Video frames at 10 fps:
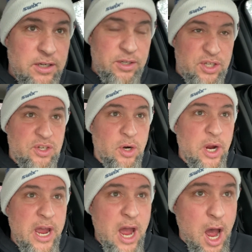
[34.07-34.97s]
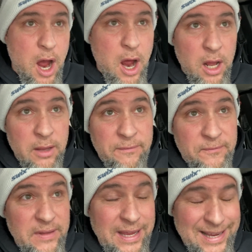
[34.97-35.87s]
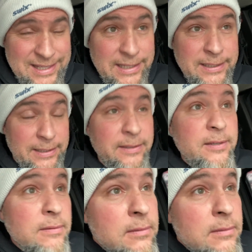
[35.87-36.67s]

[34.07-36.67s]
destroy all of existence.